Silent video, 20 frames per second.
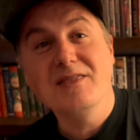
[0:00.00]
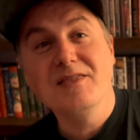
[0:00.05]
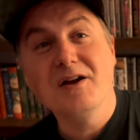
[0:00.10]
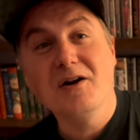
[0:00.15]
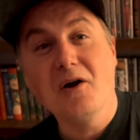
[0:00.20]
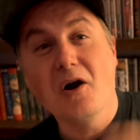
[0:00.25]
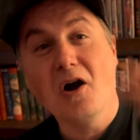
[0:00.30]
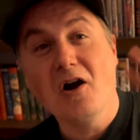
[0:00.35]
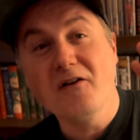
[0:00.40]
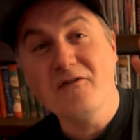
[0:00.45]

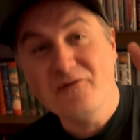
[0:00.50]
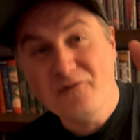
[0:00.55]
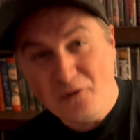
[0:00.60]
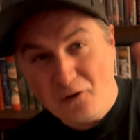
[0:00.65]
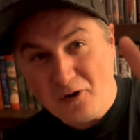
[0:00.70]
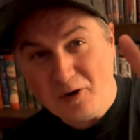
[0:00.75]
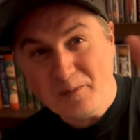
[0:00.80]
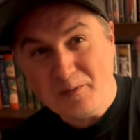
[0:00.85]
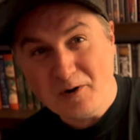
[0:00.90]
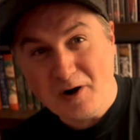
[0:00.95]
There are
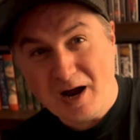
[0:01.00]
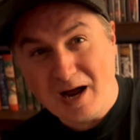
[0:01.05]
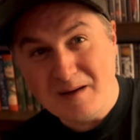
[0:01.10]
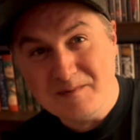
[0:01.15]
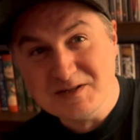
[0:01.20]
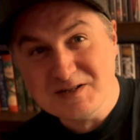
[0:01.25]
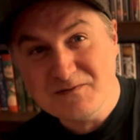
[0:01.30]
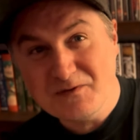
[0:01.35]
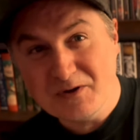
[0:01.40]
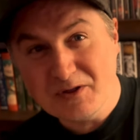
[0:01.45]
four
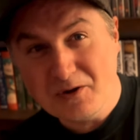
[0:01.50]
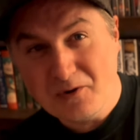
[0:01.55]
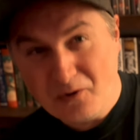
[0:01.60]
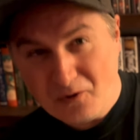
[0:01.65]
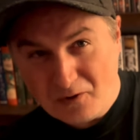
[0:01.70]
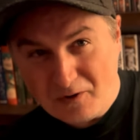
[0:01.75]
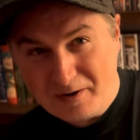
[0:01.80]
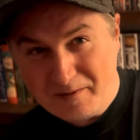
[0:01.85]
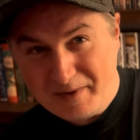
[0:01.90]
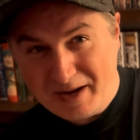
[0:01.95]
prompts for the
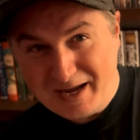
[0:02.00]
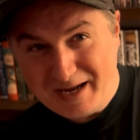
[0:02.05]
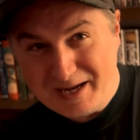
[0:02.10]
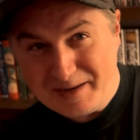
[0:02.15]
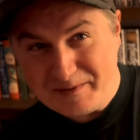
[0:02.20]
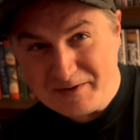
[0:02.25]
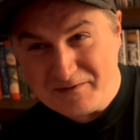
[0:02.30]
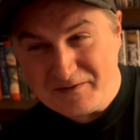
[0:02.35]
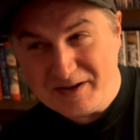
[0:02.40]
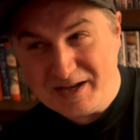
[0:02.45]
Horror
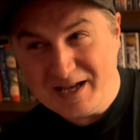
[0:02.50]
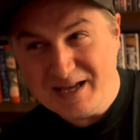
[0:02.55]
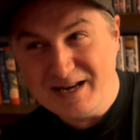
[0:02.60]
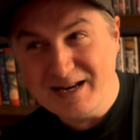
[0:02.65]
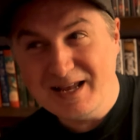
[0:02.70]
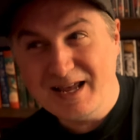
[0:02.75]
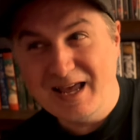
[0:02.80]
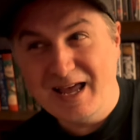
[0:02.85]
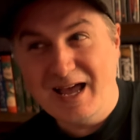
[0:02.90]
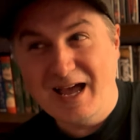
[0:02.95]
Mayhem event
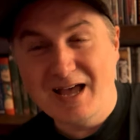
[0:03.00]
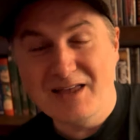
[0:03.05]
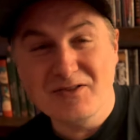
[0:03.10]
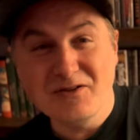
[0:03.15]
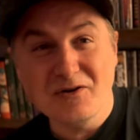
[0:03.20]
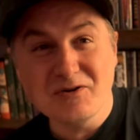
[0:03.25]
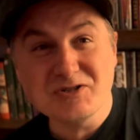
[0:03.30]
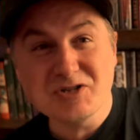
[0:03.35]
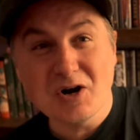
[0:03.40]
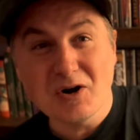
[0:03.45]
and
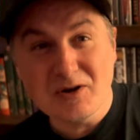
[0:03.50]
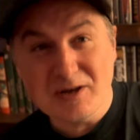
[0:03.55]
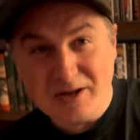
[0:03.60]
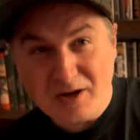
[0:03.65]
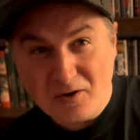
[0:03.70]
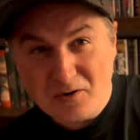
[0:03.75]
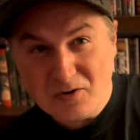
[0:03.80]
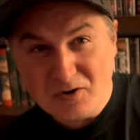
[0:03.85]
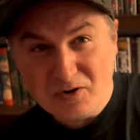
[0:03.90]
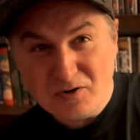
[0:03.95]
those are
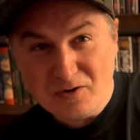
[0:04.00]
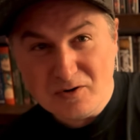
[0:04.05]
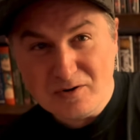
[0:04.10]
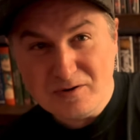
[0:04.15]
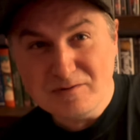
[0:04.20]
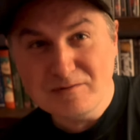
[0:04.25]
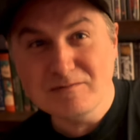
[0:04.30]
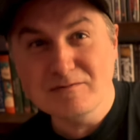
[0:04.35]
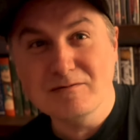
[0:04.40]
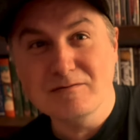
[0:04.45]

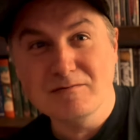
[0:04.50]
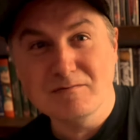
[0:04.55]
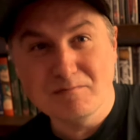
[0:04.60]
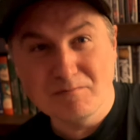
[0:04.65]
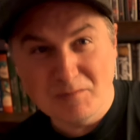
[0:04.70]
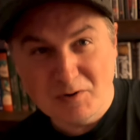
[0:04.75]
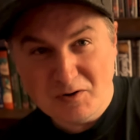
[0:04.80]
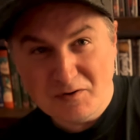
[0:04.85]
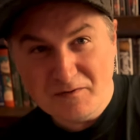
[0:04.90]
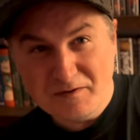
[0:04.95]
local,
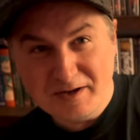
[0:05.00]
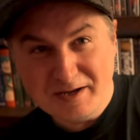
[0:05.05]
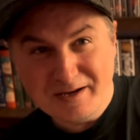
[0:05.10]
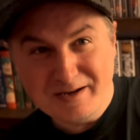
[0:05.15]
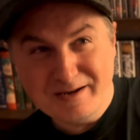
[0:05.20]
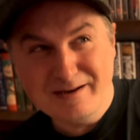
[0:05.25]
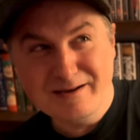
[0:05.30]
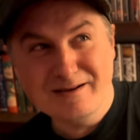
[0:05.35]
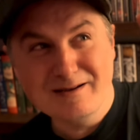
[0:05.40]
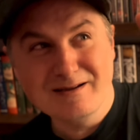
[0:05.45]
movie,